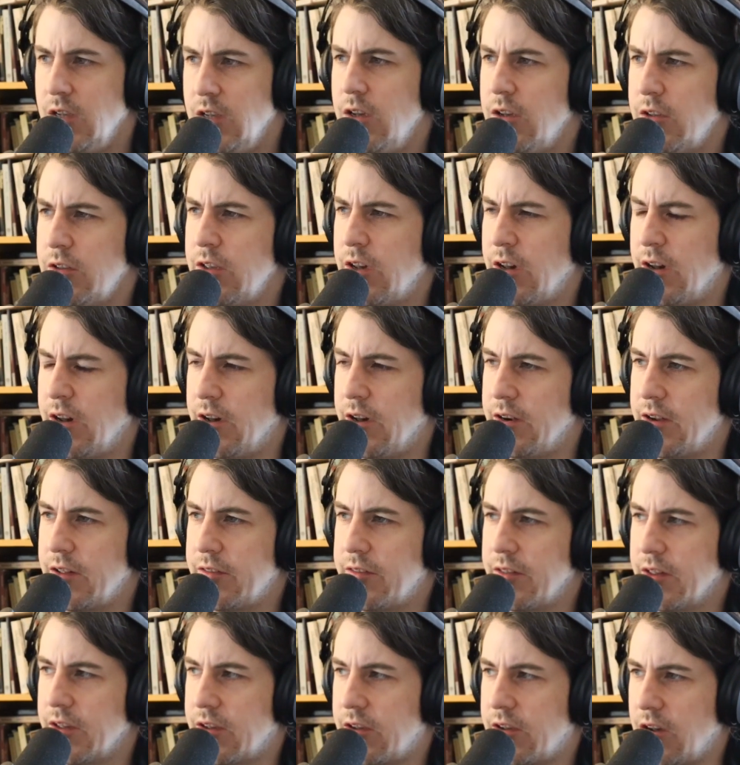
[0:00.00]
Yeah, and I
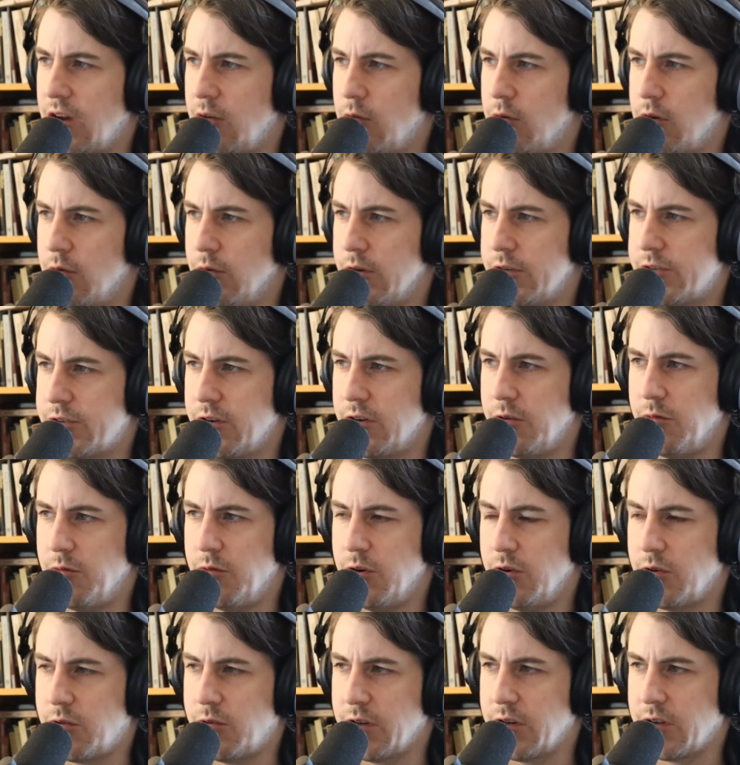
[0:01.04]
think I want to return
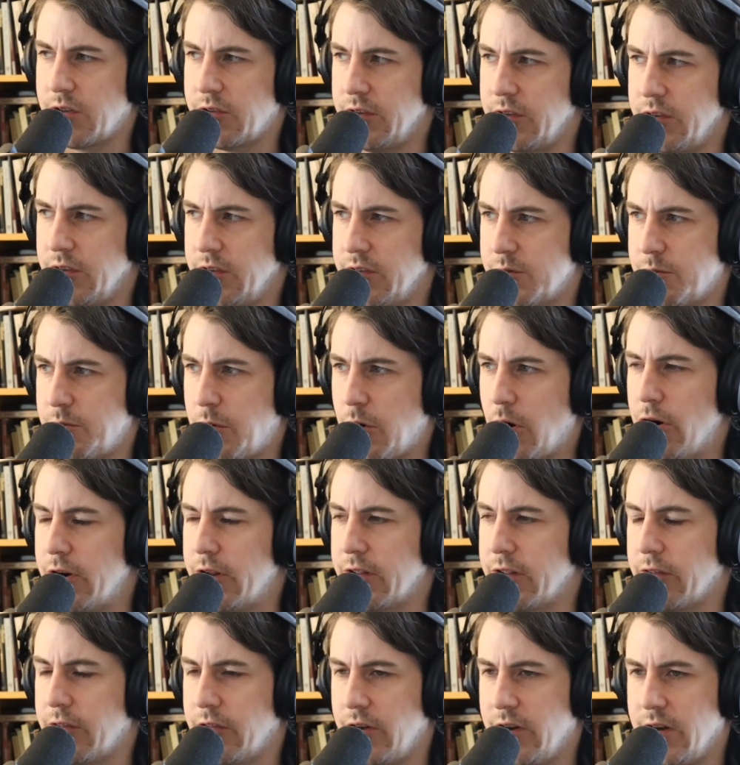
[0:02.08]
real quickly as a
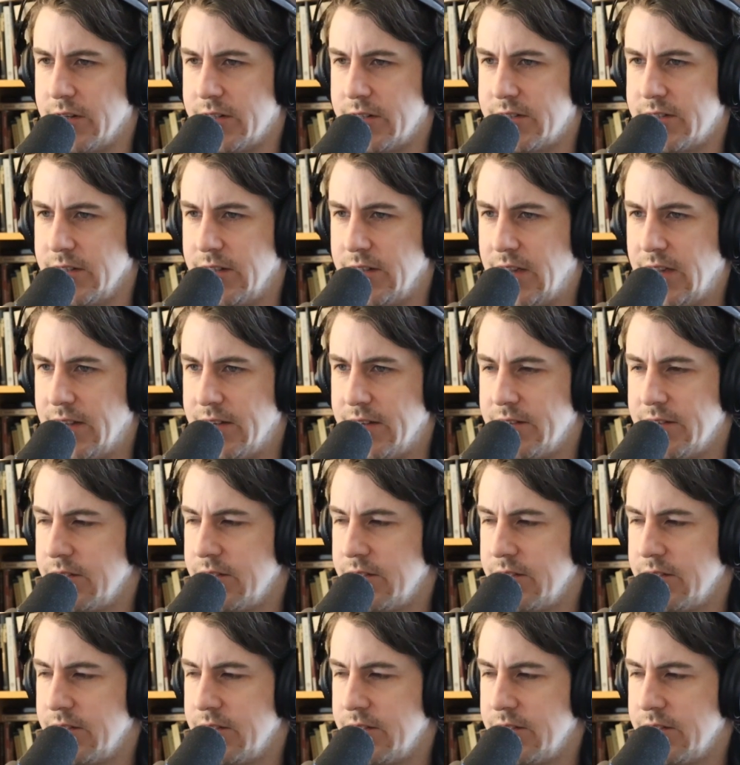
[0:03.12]
parting thought to that